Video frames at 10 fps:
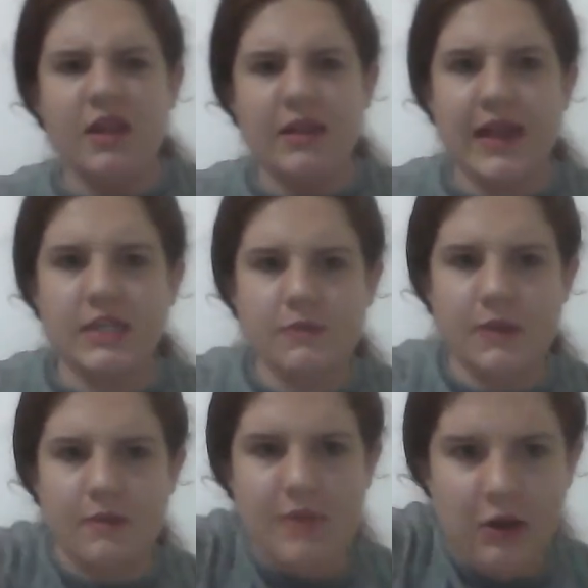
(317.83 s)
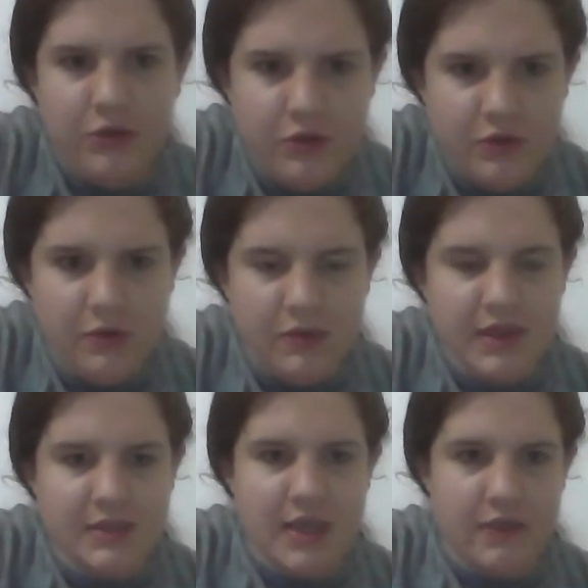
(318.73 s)
lasts me about 3
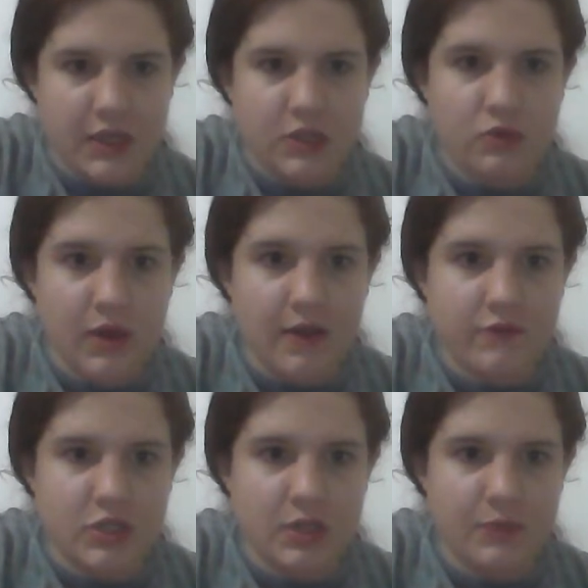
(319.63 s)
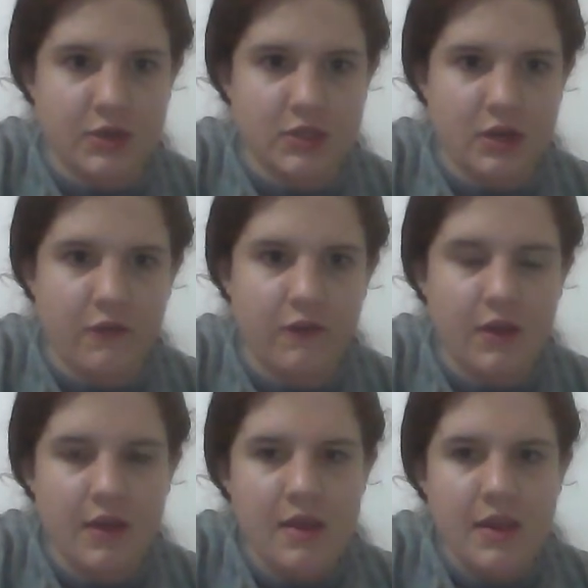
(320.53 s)
weeks, and they do have cheaper stuff
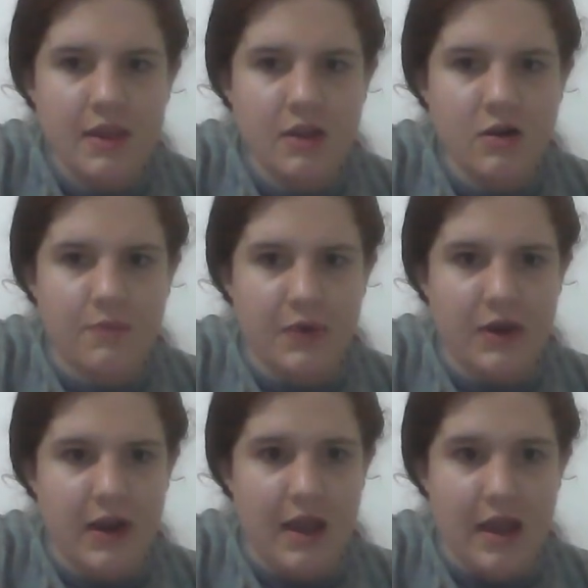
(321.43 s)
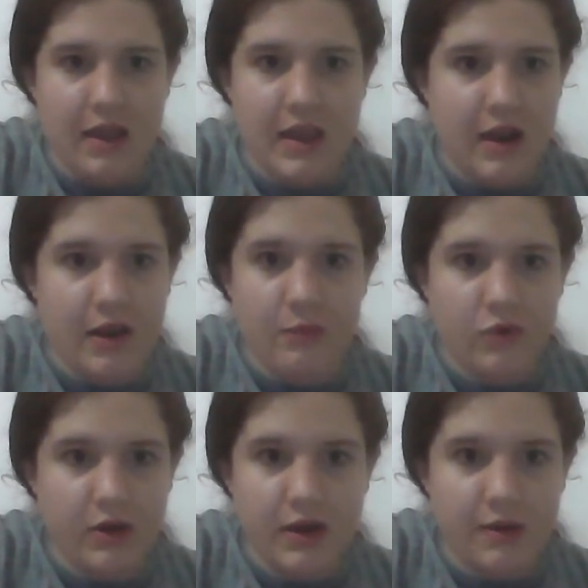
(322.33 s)
here, but again, I'm
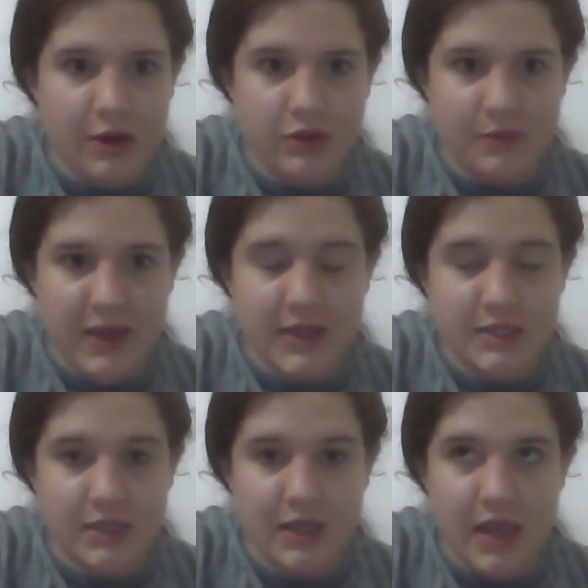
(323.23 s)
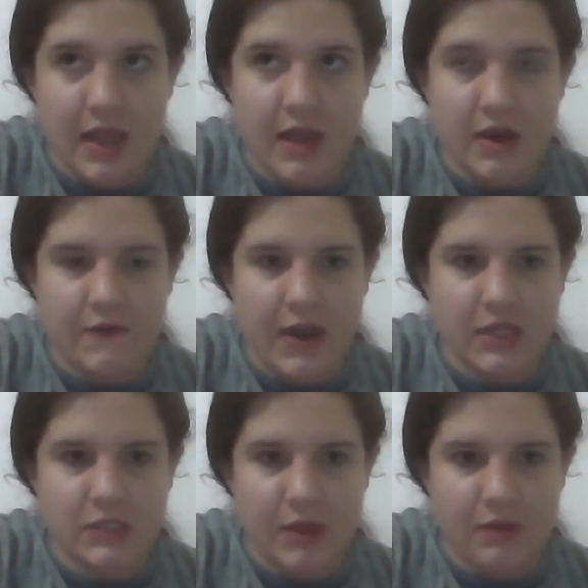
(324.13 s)
worried about the plastic, and if I
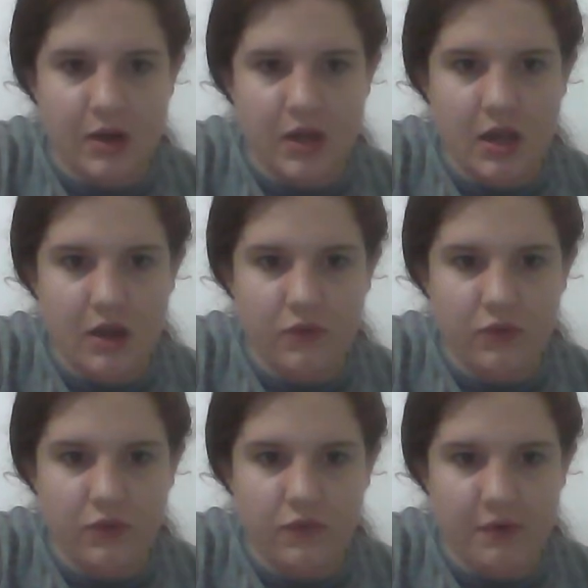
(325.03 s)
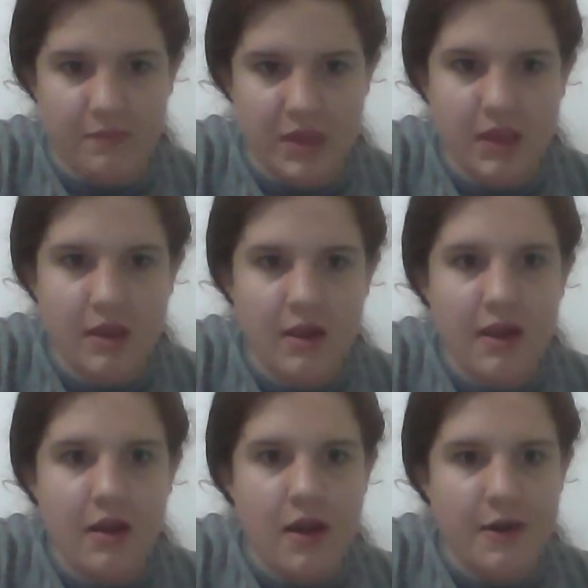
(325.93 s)
spend money on food for me,
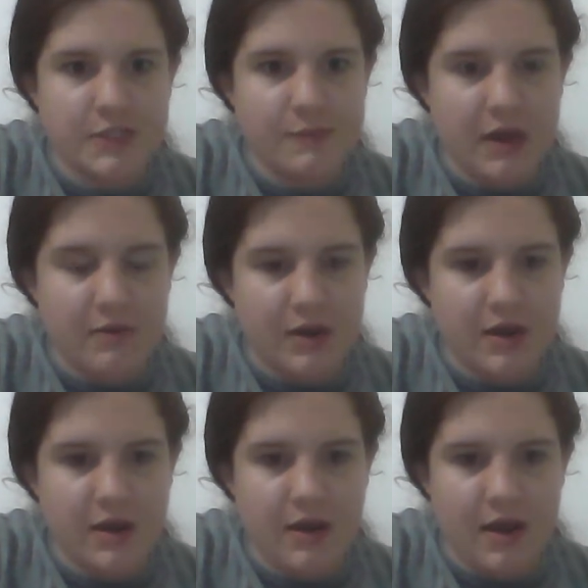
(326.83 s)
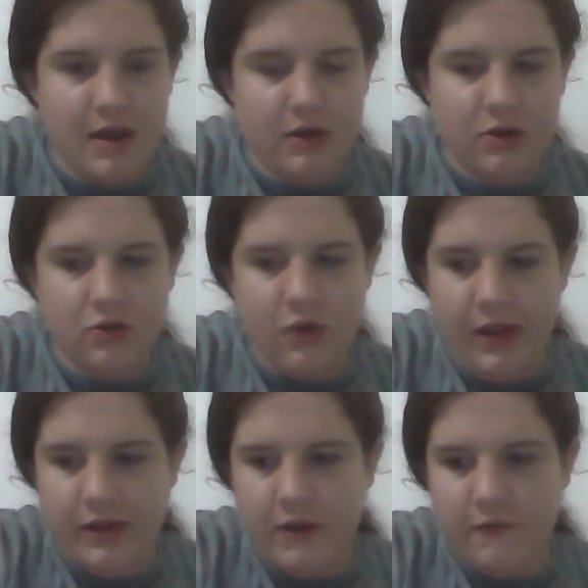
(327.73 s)
I'll spend money on good
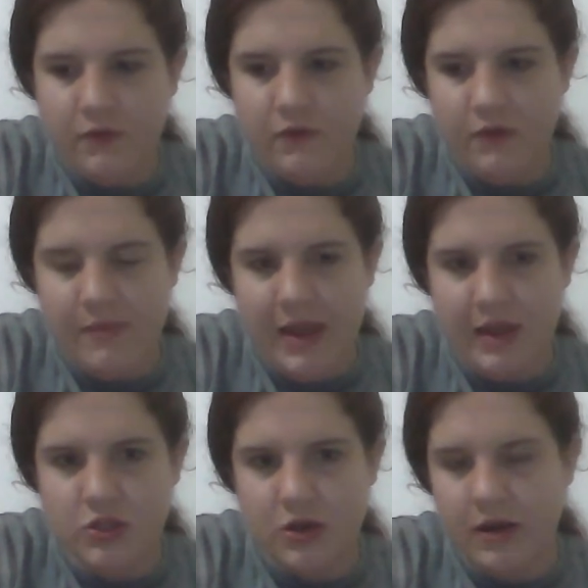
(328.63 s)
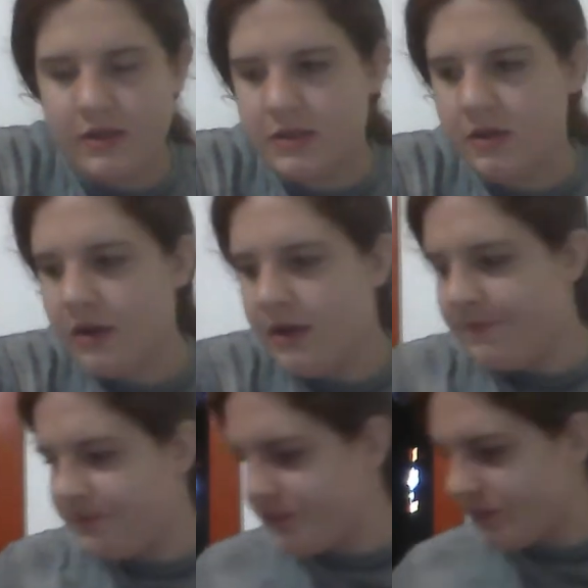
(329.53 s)
quality food for my hedgehogs.
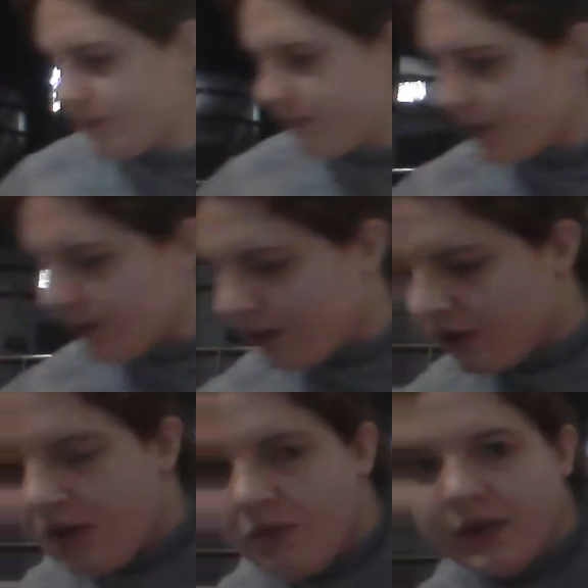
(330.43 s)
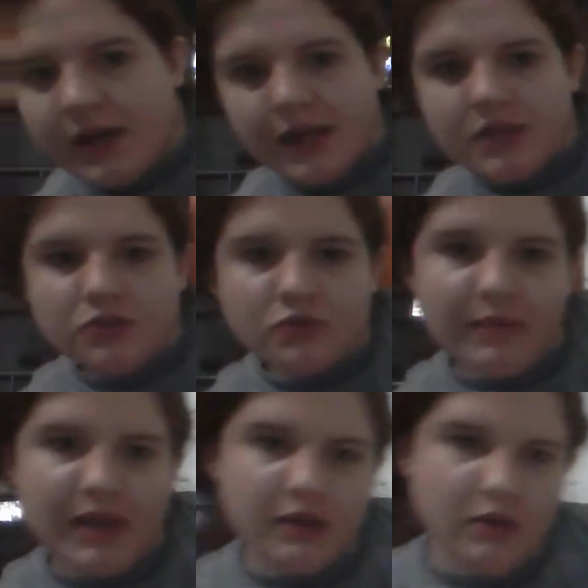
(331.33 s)
When I do
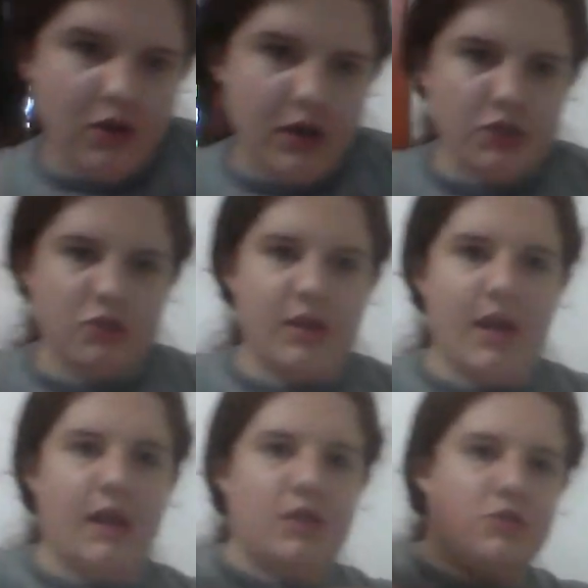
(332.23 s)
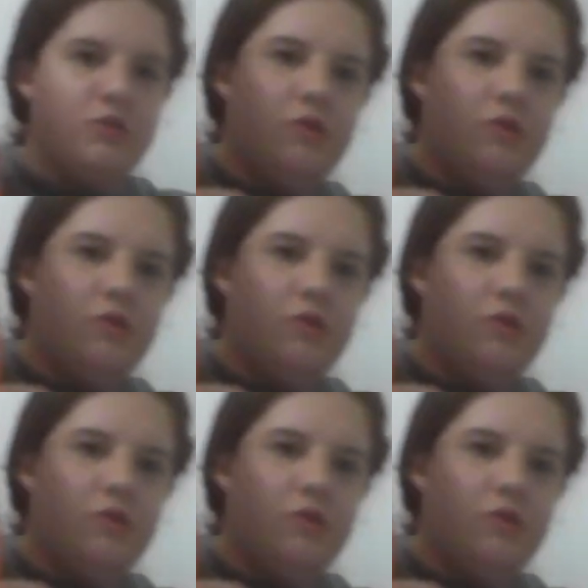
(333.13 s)
my laundry, I do